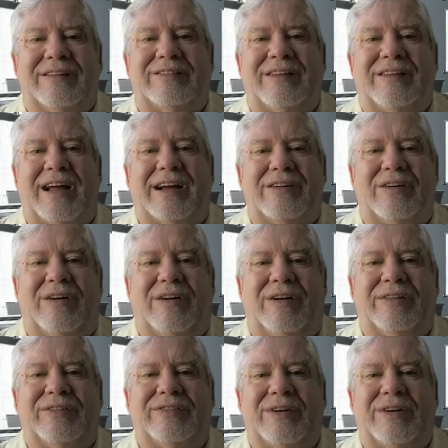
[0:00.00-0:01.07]
Slack
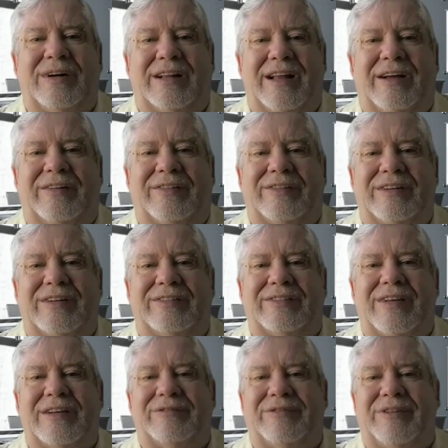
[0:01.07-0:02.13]
also allows you to
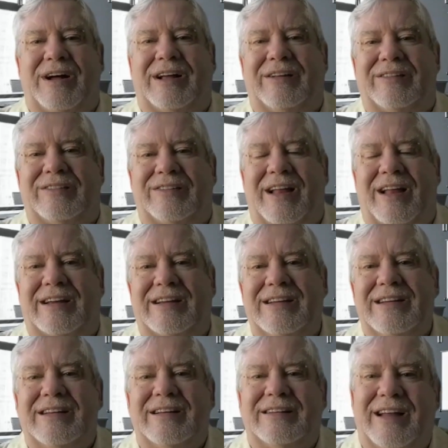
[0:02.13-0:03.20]
send files like
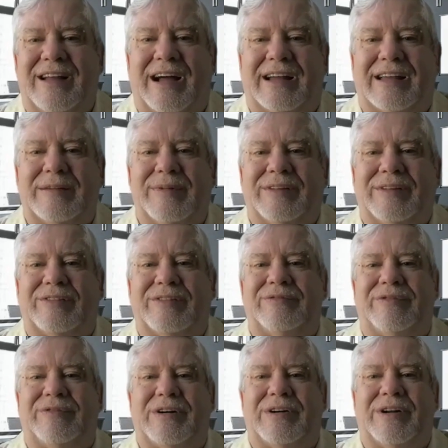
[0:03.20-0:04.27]
documents
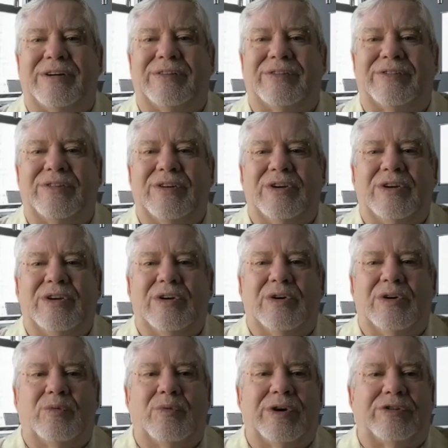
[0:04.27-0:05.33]
and photos,
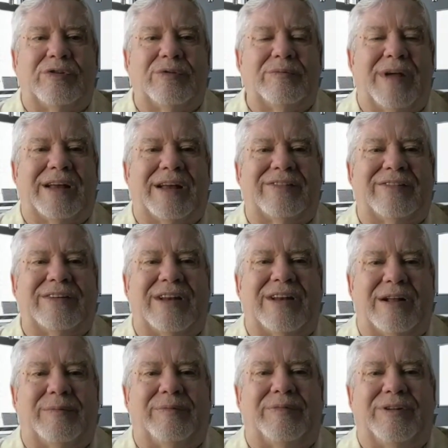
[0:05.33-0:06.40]
which makes it
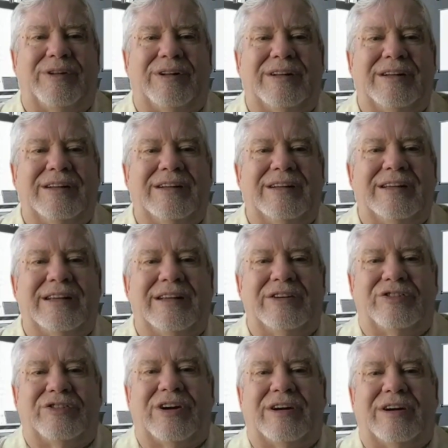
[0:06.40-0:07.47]
helpful
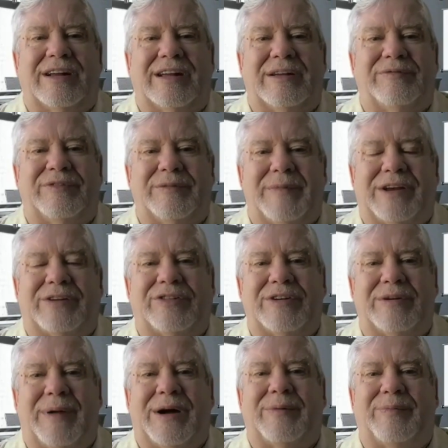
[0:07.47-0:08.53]
in sharing
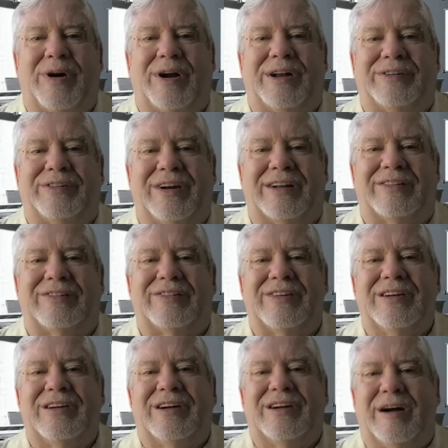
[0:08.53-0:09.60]
information about
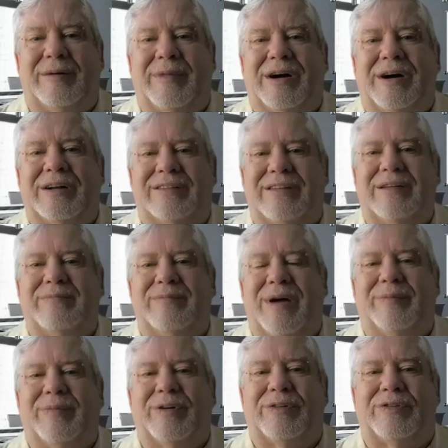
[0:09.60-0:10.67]
projects among team
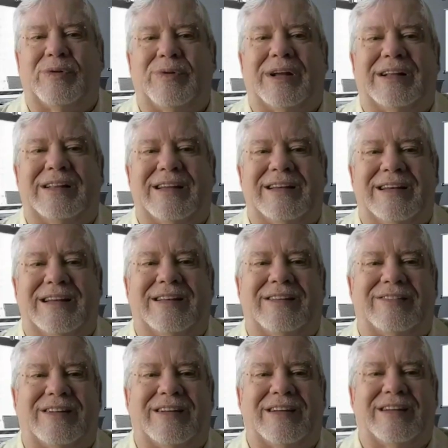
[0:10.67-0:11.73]
members quickly and
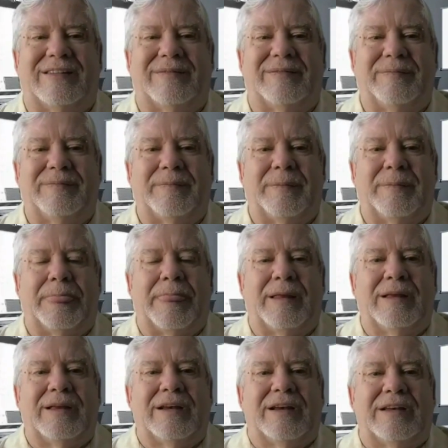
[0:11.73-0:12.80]
easily.
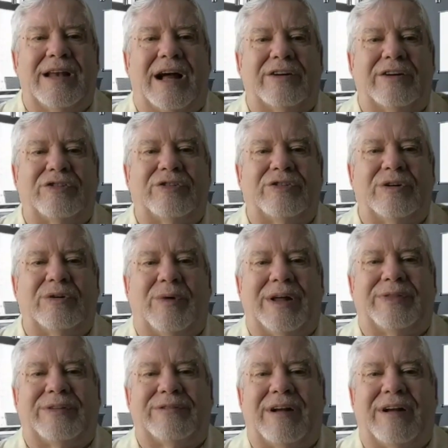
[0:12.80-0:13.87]
Not sure
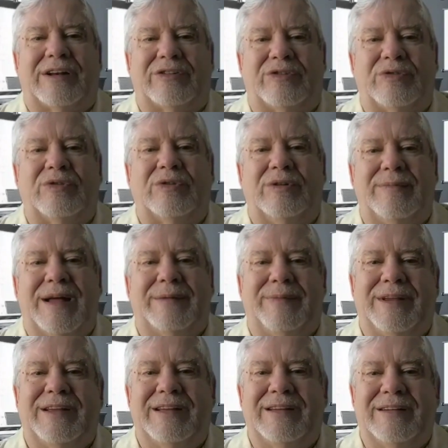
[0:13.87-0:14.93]
what the right tool may
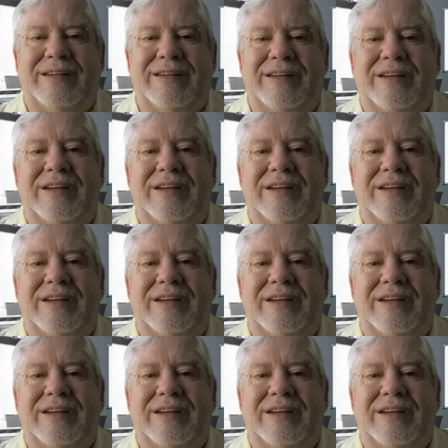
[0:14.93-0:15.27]
be?